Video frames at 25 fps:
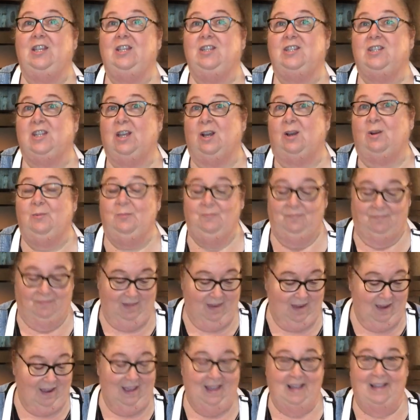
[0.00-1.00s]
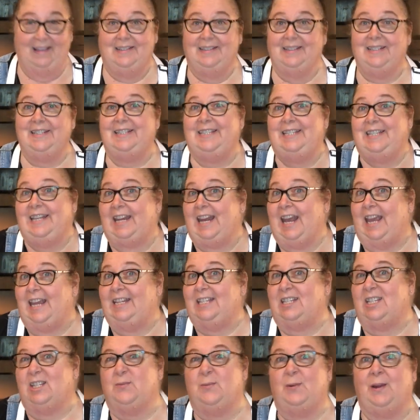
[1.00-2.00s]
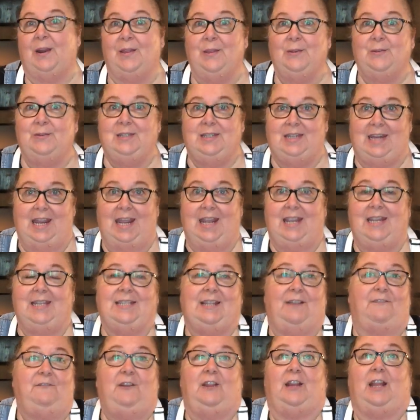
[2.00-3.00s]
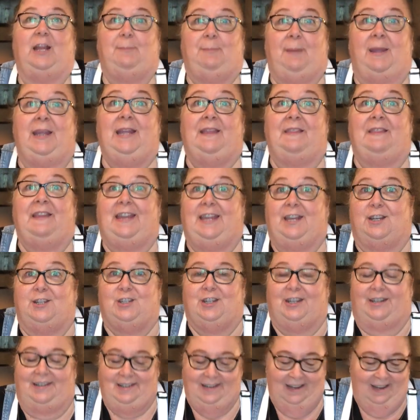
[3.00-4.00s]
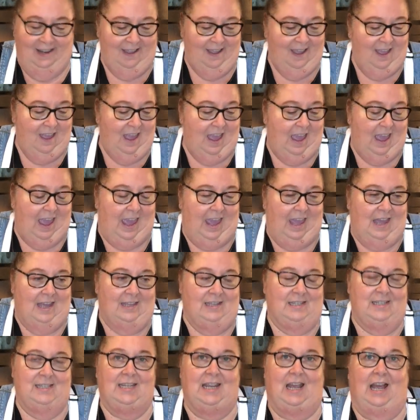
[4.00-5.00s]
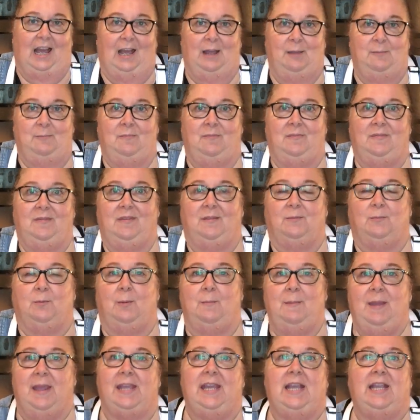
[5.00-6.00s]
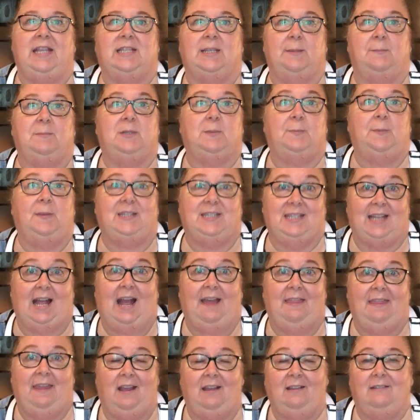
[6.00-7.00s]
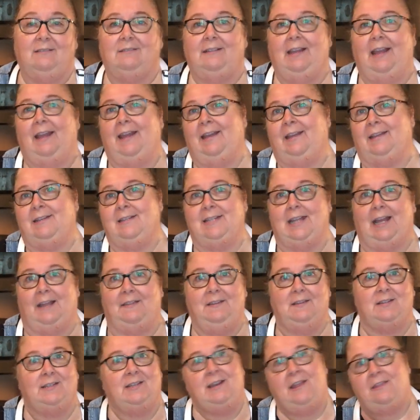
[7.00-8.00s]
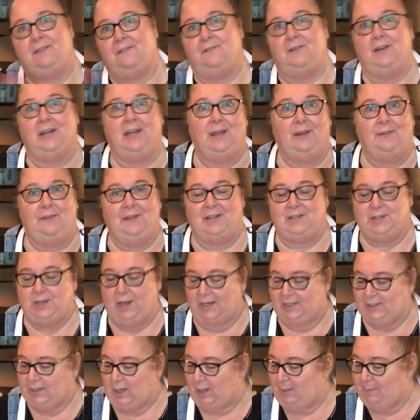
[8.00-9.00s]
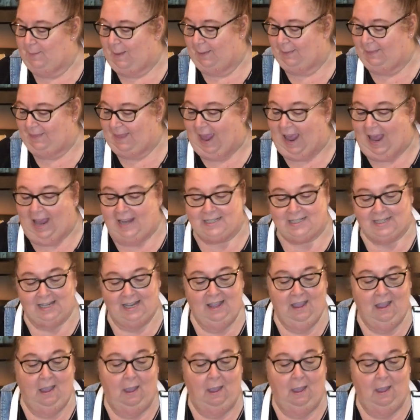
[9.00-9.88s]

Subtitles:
So today is just one of those days I feel like being in the kitchen. And we're making some spizzata, and there's another video that talks all about that.